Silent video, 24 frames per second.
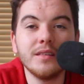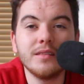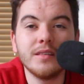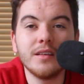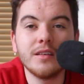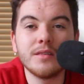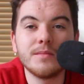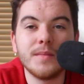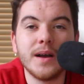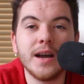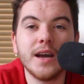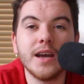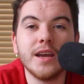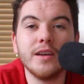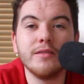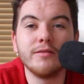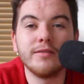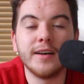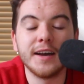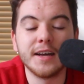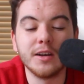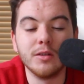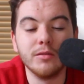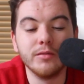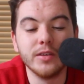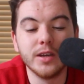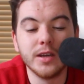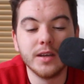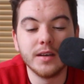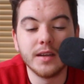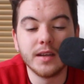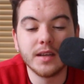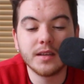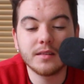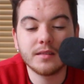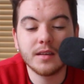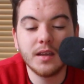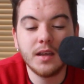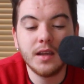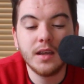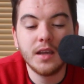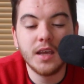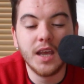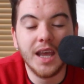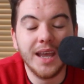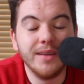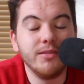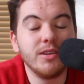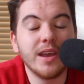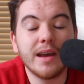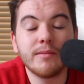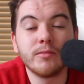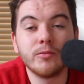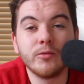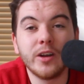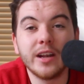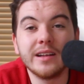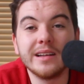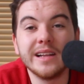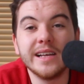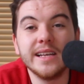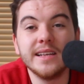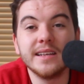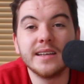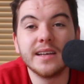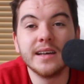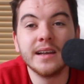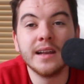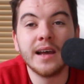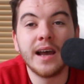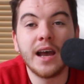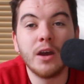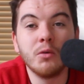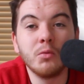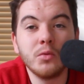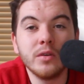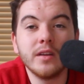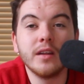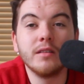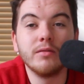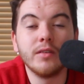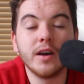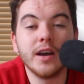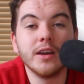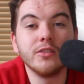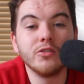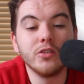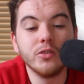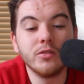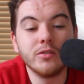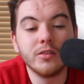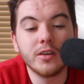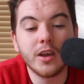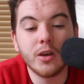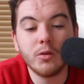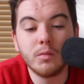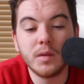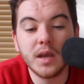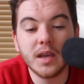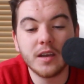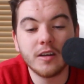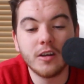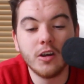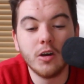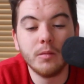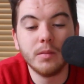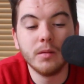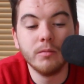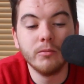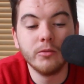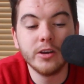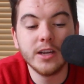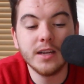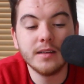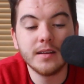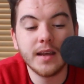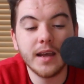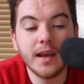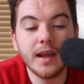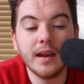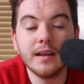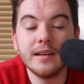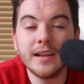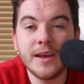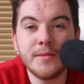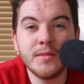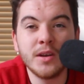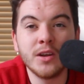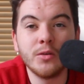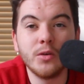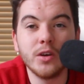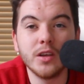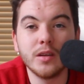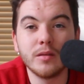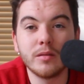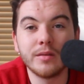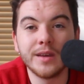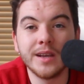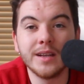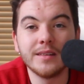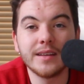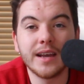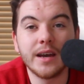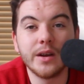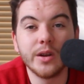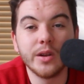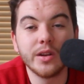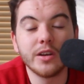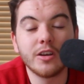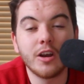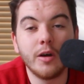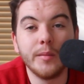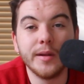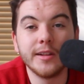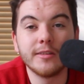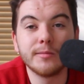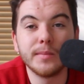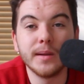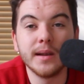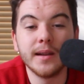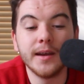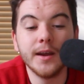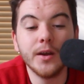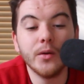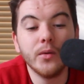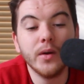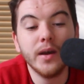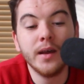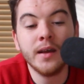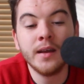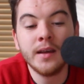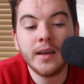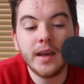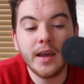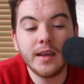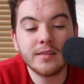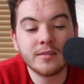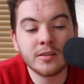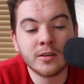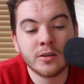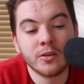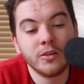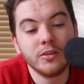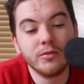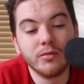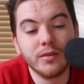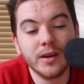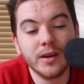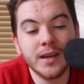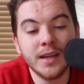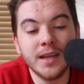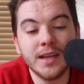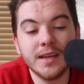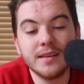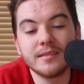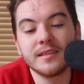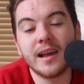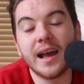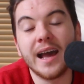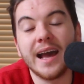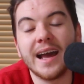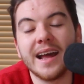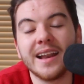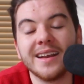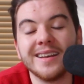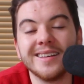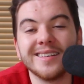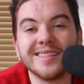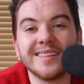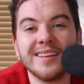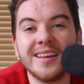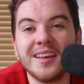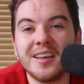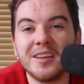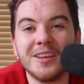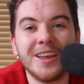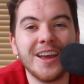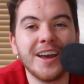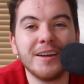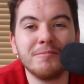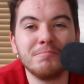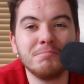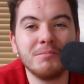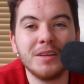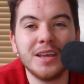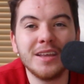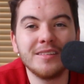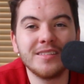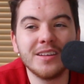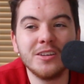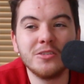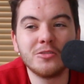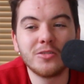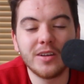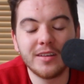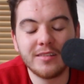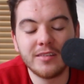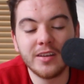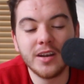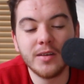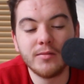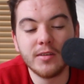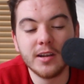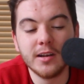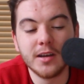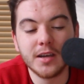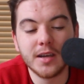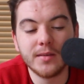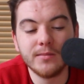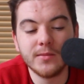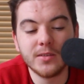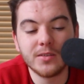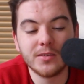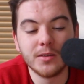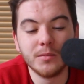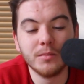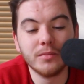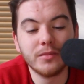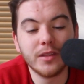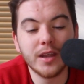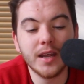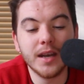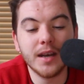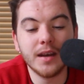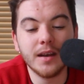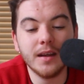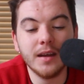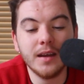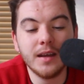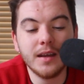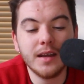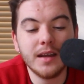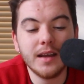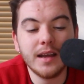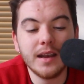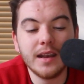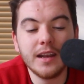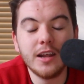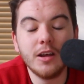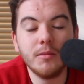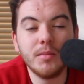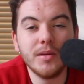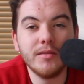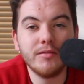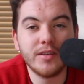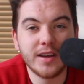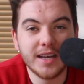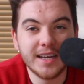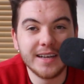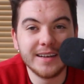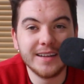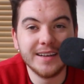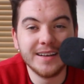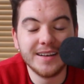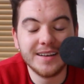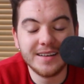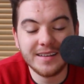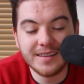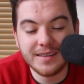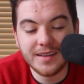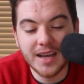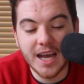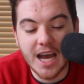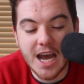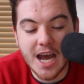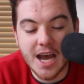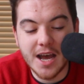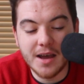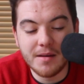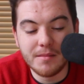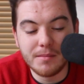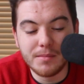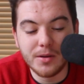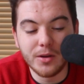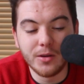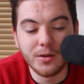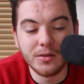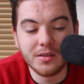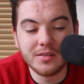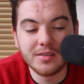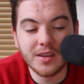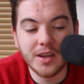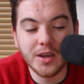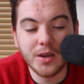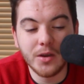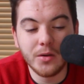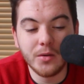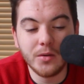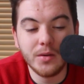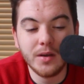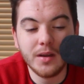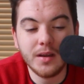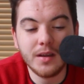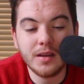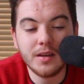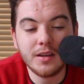this is my final verdict. If you haven't read Lady Killer, I would advise you to go pick it up and read it. Let me know what you think down in the comments below. It's a good read, and yeah, it's interesting if you're looking for something a little bit violent, but also,